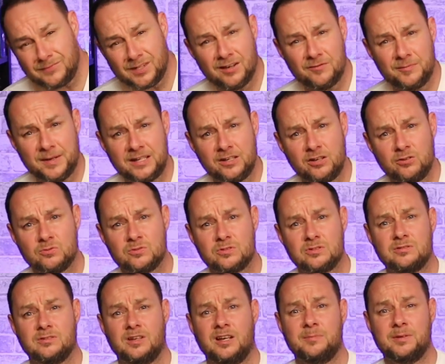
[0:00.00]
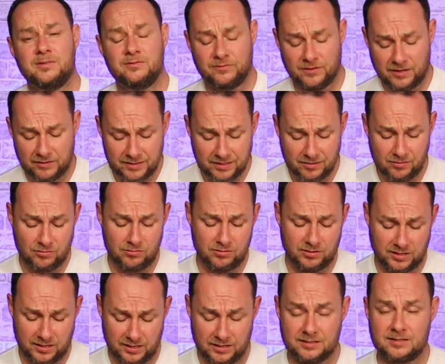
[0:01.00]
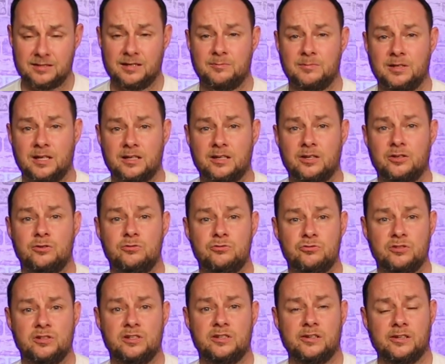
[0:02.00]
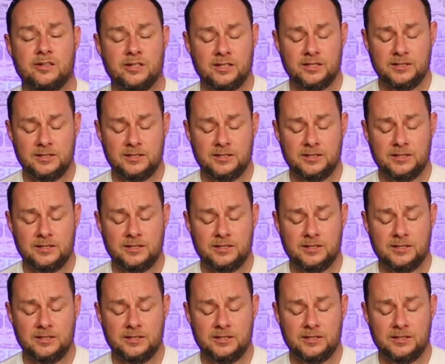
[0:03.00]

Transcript: I've made notes. I've been very organised. I'm like a newsreader.